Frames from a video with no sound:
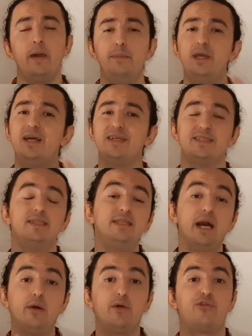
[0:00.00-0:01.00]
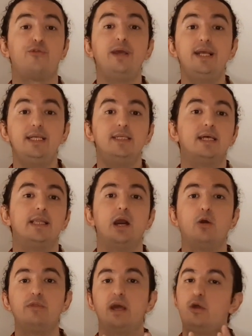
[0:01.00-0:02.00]
Because now 3 is a
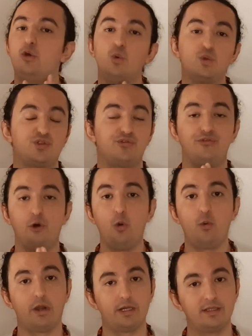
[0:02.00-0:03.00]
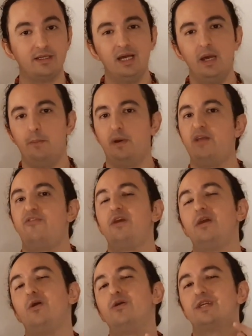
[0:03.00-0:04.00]
now that goes forward, but if it
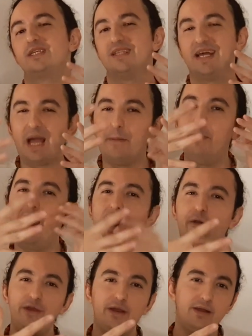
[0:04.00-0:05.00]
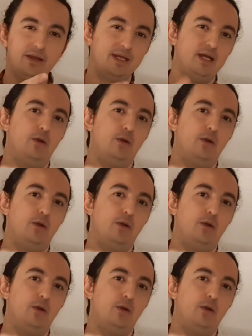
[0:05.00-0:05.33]
encounters like a barrier,